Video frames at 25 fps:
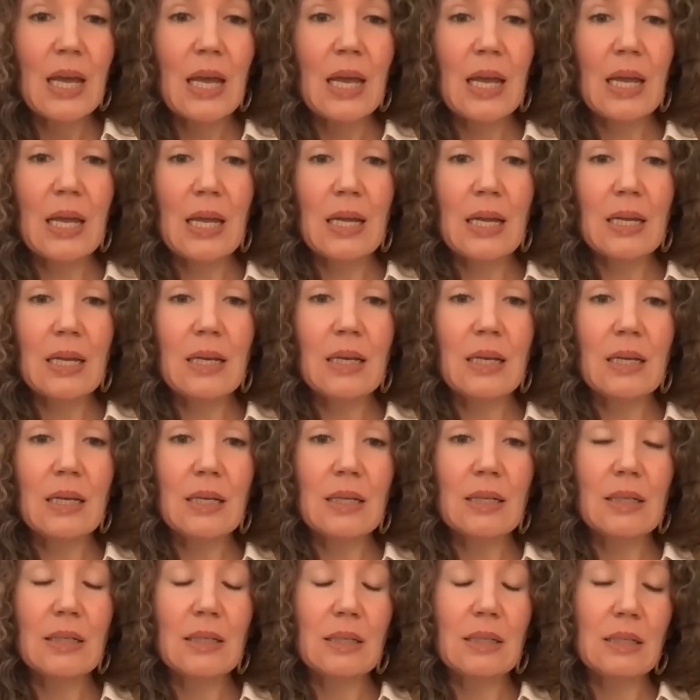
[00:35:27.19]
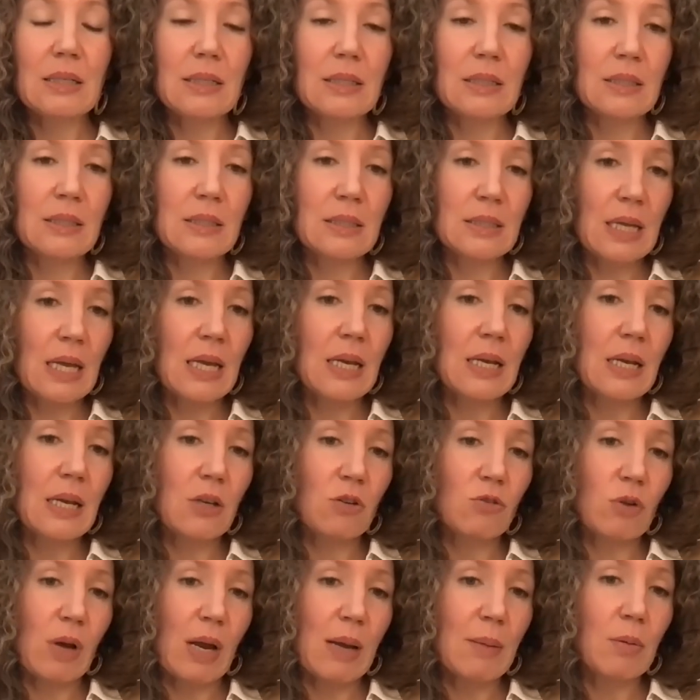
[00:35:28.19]
in state
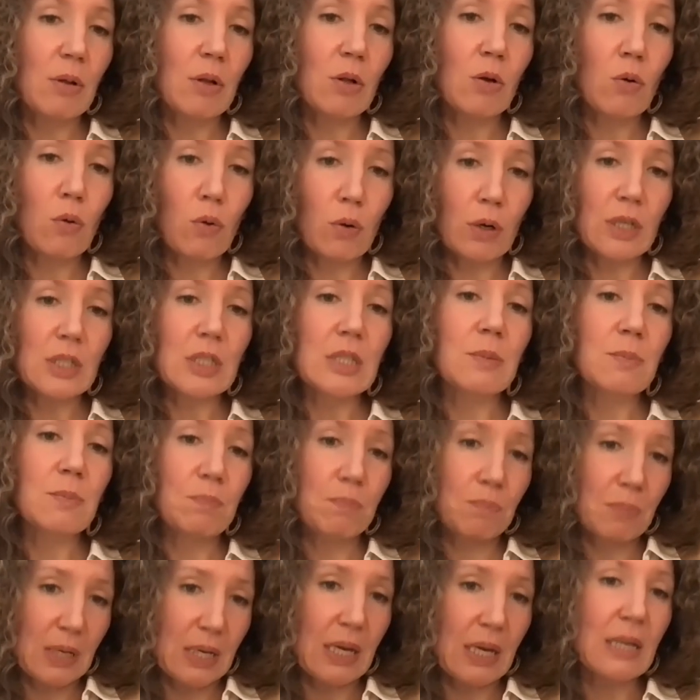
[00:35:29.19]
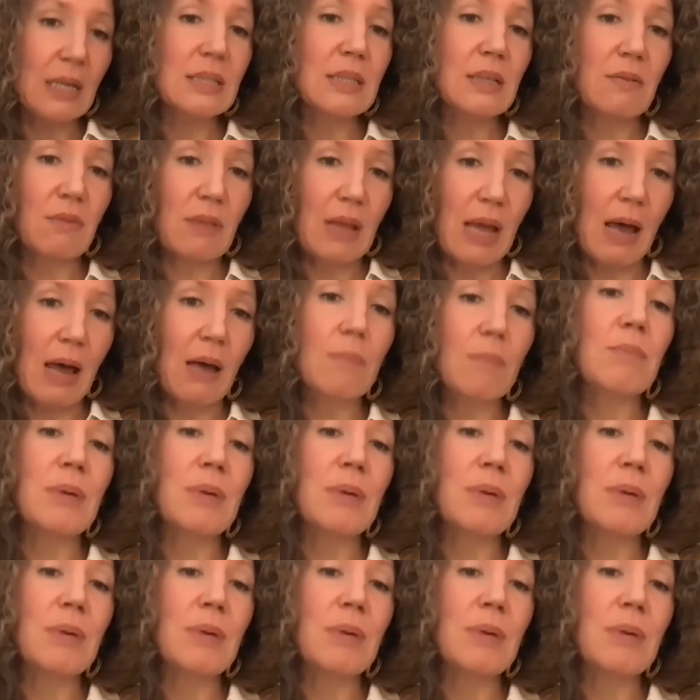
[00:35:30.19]
and tribal courts because of that,